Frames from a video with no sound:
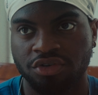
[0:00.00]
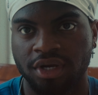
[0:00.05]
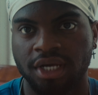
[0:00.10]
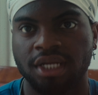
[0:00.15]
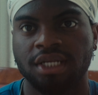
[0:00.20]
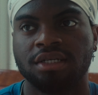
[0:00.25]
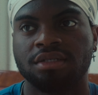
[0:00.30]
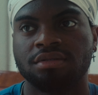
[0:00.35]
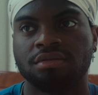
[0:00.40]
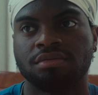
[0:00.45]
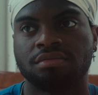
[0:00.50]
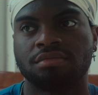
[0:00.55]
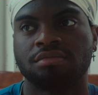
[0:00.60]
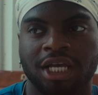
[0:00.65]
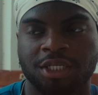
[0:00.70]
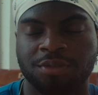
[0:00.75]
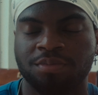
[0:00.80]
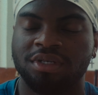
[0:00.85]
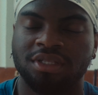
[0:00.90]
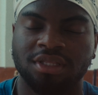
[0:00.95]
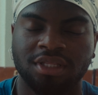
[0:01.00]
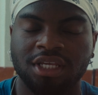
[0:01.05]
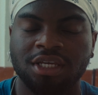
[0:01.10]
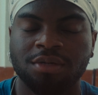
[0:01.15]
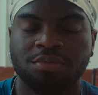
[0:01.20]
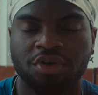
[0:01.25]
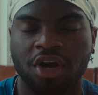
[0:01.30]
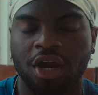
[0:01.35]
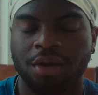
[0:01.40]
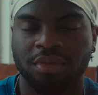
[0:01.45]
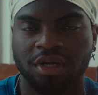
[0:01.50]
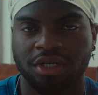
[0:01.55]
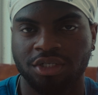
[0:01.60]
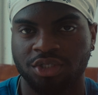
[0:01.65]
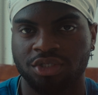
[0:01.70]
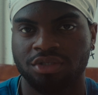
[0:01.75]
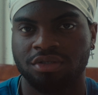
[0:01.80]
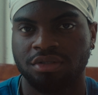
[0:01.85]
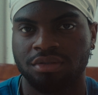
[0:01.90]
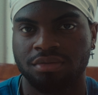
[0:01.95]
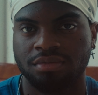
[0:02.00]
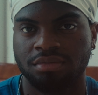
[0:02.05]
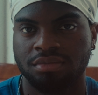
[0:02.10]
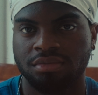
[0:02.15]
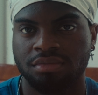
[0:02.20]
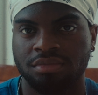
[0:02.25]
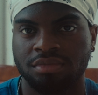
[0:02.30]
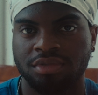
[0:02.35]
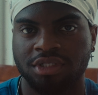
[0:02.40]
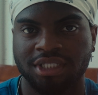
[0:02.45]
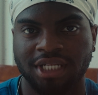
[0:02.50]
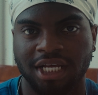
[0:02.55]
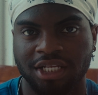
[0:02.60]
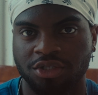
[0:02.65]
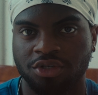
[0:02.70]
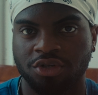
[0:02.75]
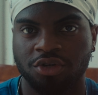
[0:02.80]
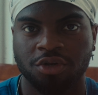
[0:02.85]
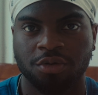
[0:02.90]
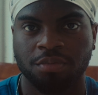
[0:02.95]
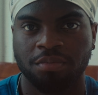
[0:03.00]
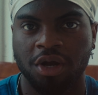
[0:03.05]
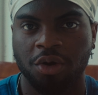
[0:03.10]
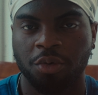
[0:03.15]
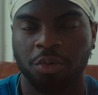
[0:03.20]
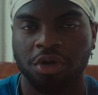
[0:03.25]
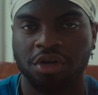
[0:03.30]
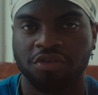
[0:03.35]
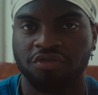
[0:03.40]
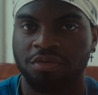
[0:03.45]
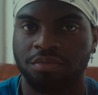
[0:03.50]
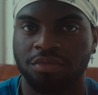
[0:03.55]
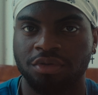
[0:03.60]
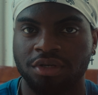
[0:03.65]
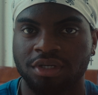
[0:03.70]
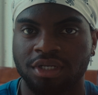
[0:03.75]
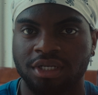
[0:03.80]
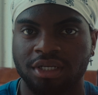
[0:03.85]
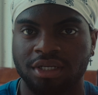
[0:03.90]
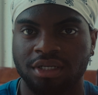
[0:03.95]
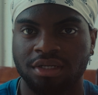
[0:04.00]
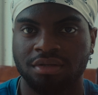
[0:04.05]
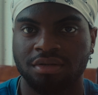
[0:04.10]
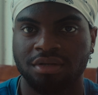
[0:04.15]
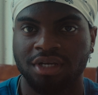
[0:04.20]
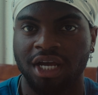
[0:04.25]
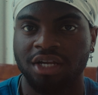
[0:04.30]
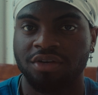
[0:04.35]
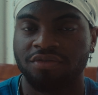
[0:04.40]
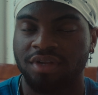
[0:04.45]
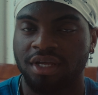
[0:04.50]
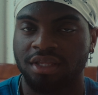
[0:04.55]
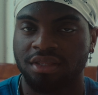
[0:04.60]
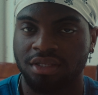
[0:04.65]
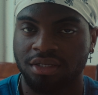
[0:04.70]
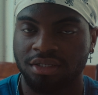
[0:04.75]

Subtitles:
grading has been the primary skill that took my work from looking kind of like